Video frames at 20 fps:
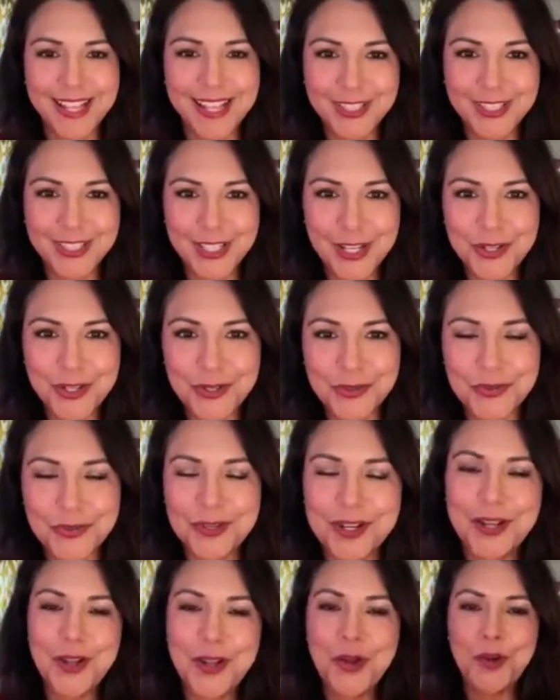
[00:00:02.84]

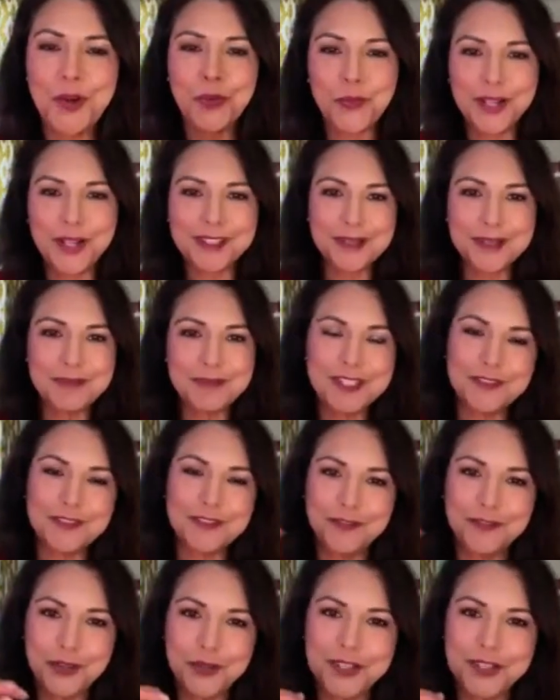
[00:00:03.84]
Hello, welcome to
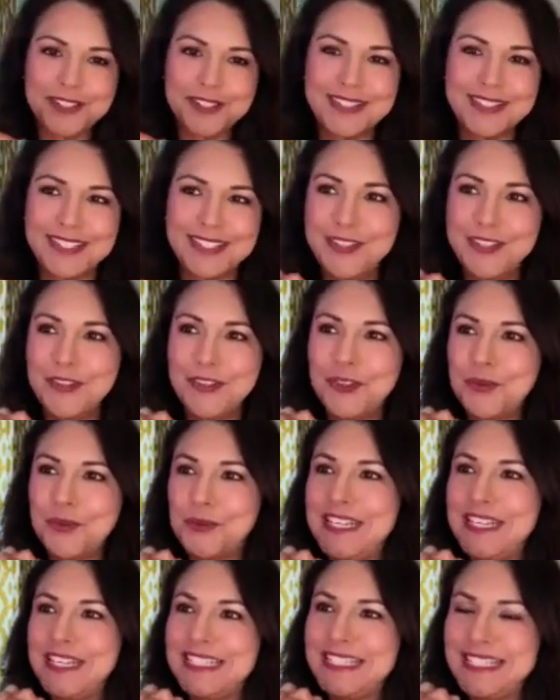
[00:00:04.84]
Focus in
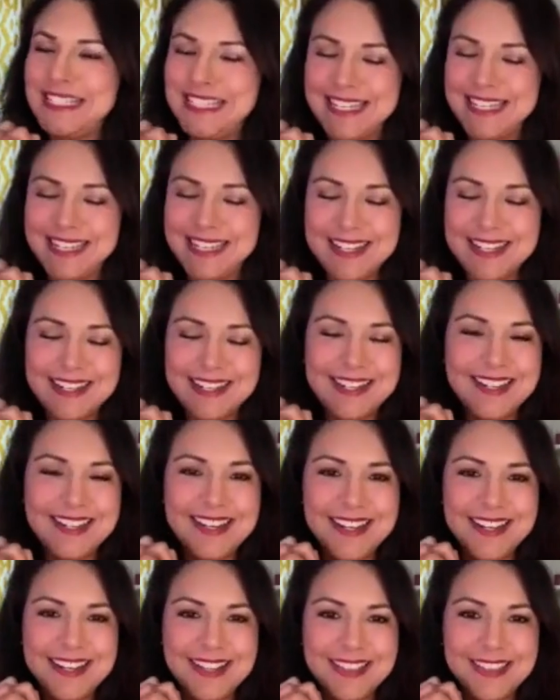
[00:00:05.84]
3D,
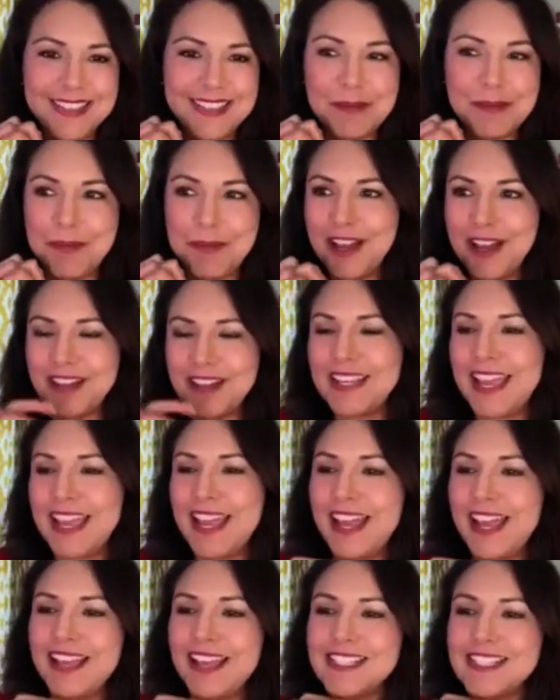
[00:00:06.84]
the
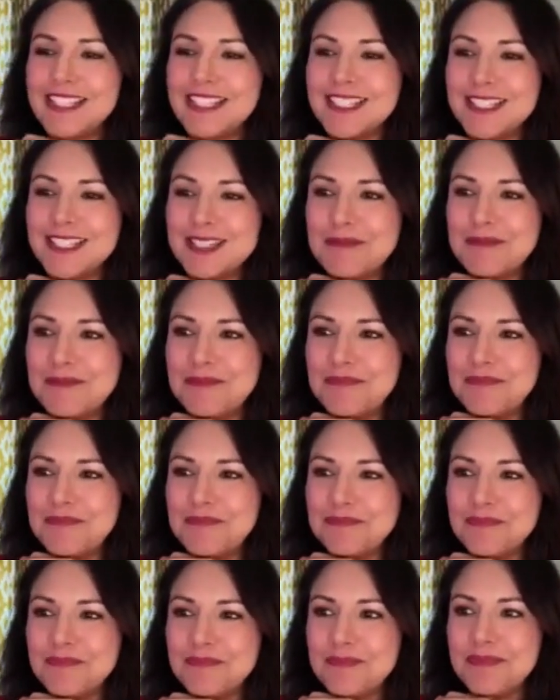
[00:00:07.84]
podcast
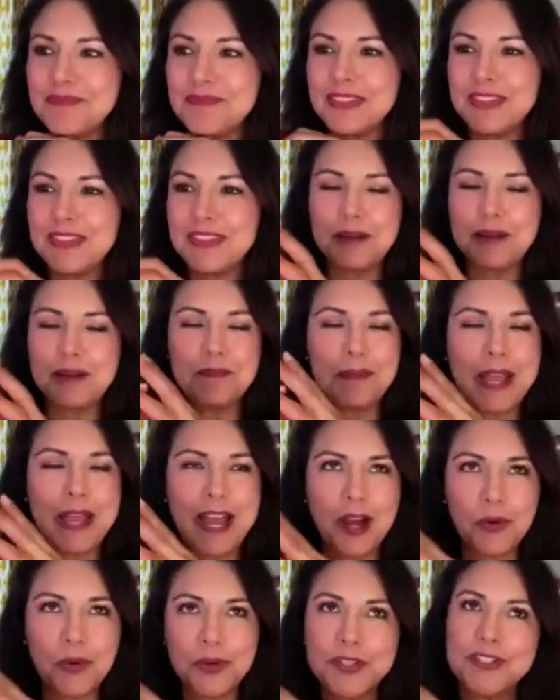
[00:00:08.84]
that
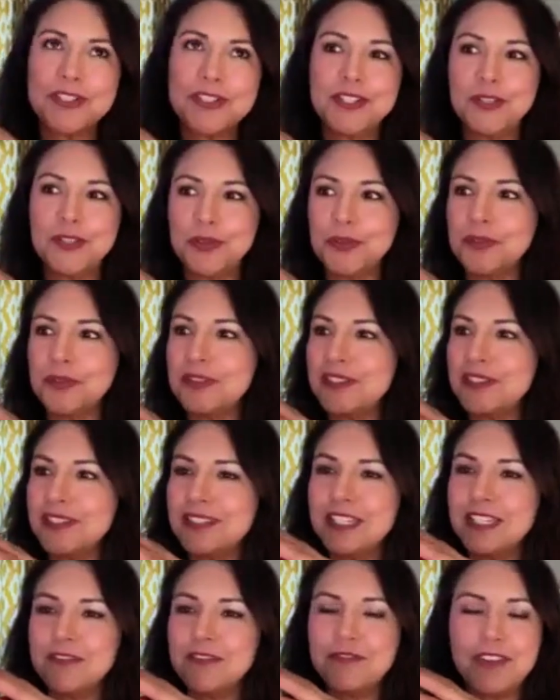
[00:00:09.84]
empowers you
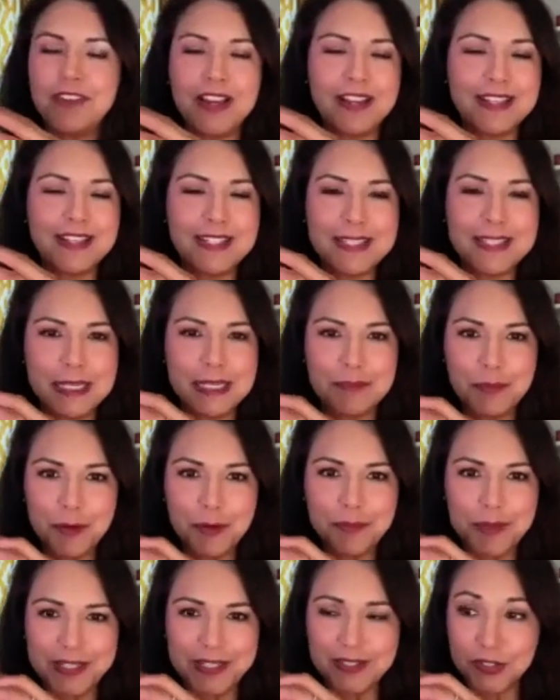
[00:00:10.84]
to find
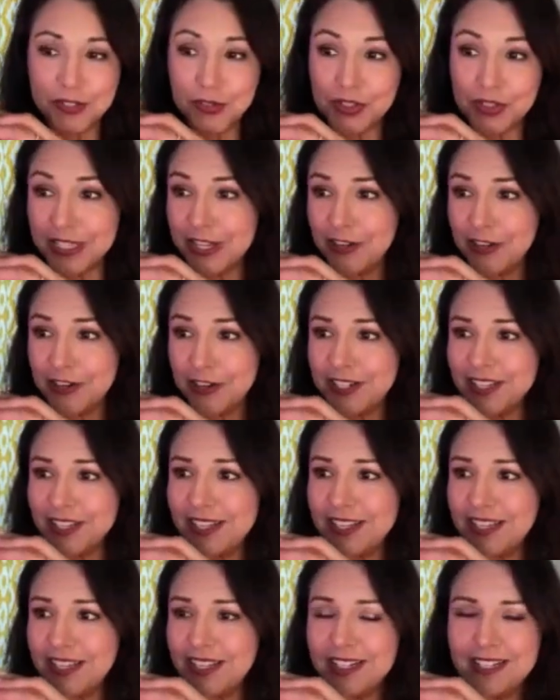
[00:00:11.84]
deeper mental
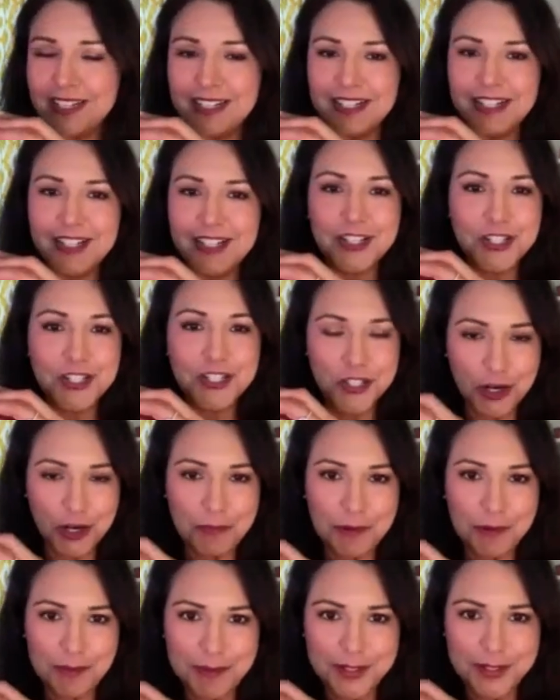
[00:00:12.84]
clarity,
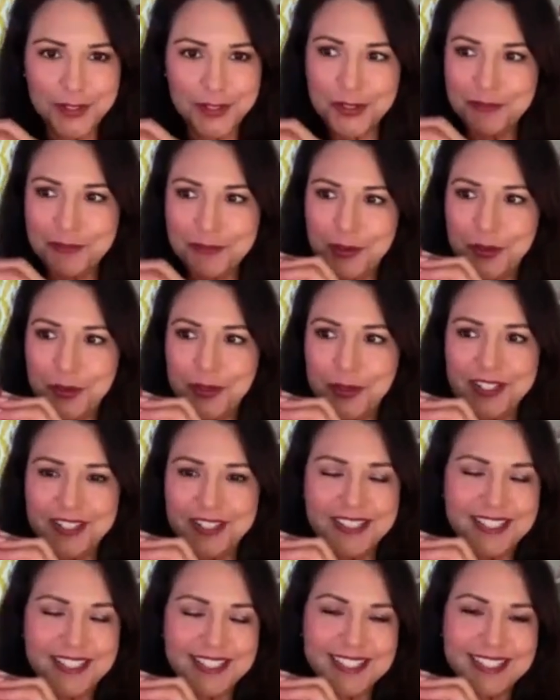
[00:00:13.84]
sharper mental
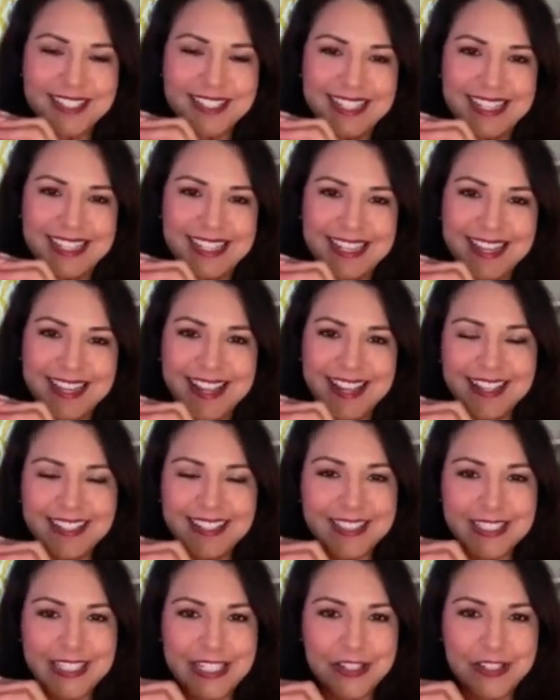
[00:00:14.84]
focus,
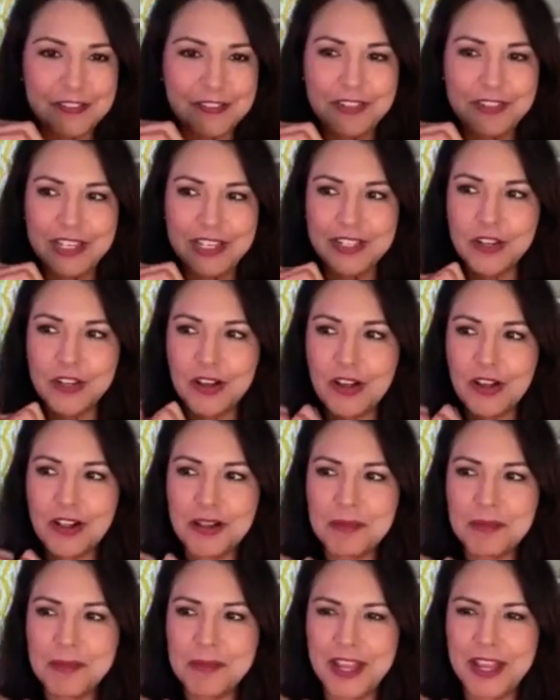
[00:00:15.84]
and live in
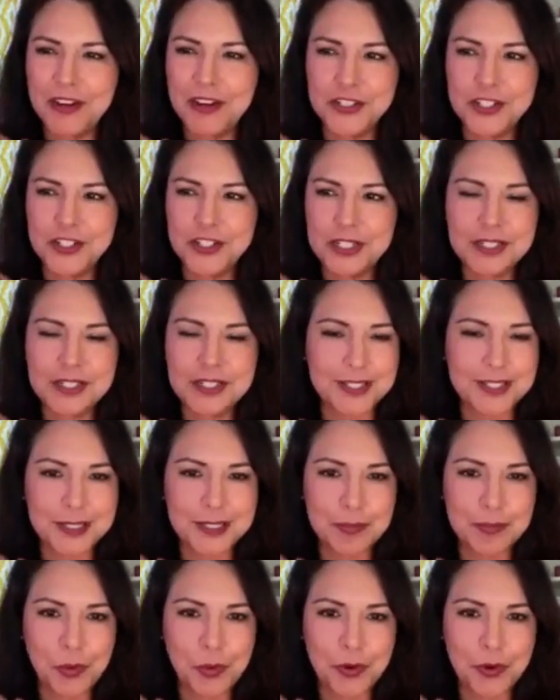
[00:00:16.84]
calm energy to
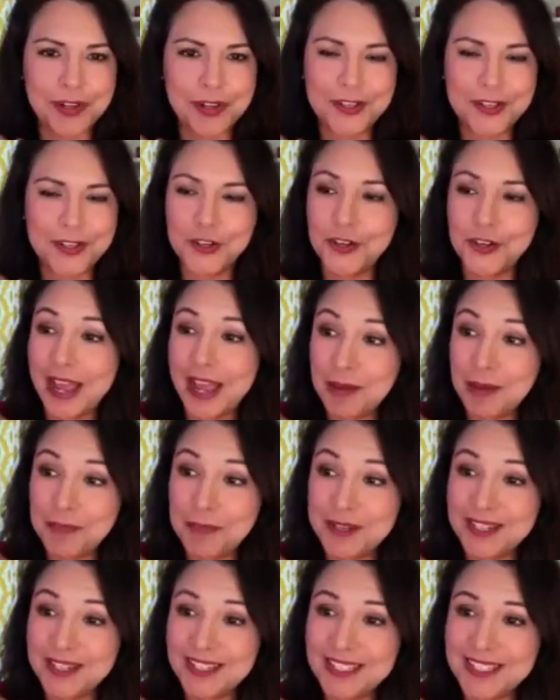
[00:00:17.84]
support your
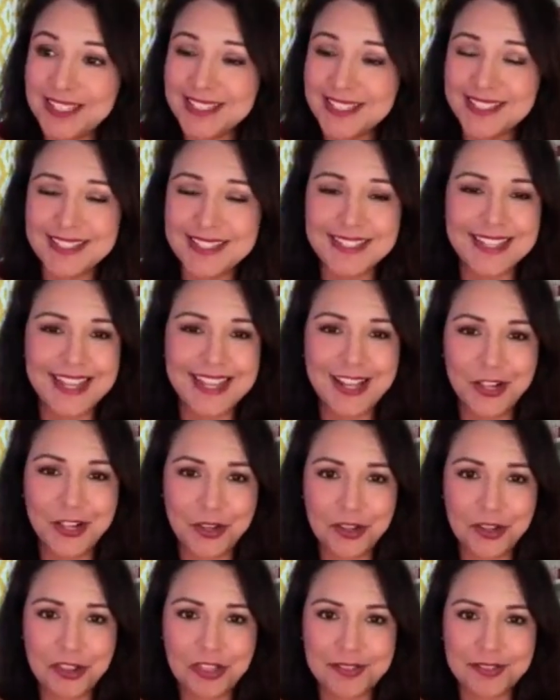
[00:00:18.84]
happiness,
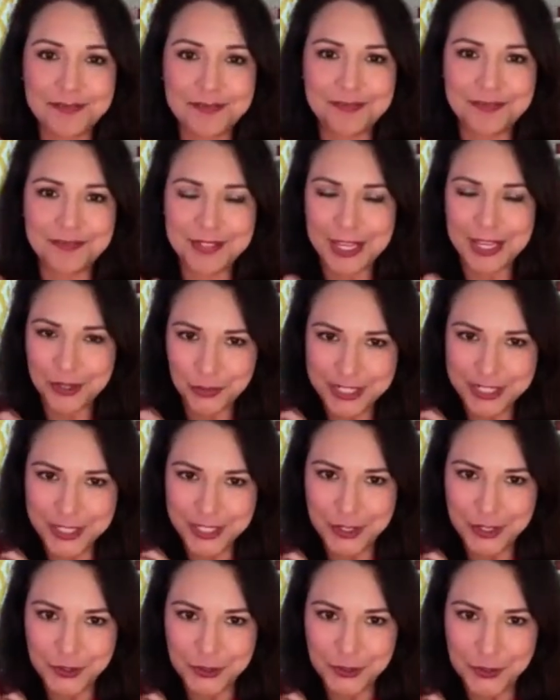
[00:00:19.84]
health, and
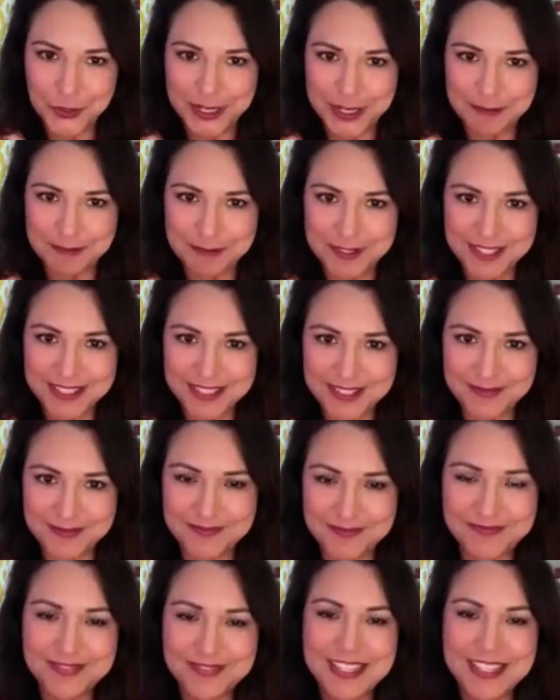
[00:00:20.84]
reaching your dreams.